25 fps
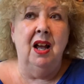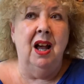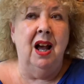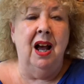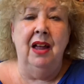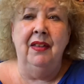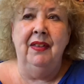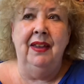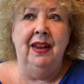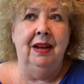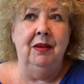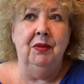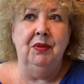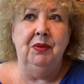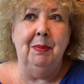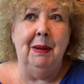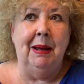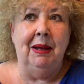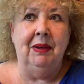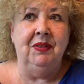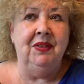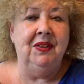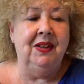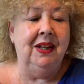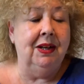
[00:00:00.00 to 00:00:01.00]
I think it was
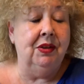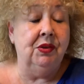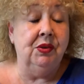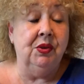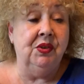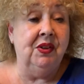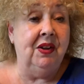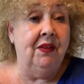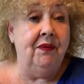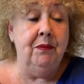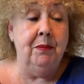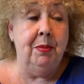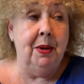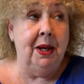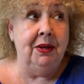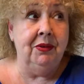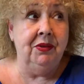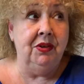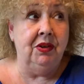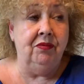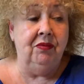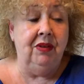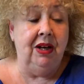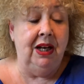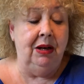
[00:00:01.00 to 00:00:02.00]
about £6 or £7.
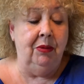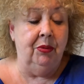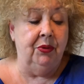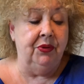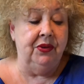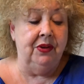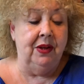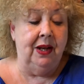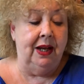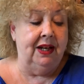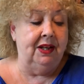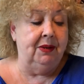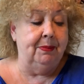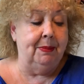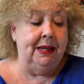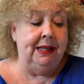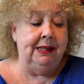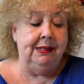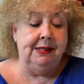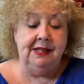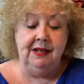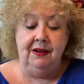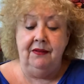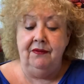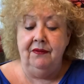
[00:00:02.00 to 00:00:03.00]
It really wasn't that
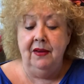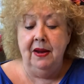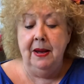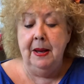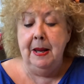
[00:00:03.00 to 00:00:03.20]
expensive.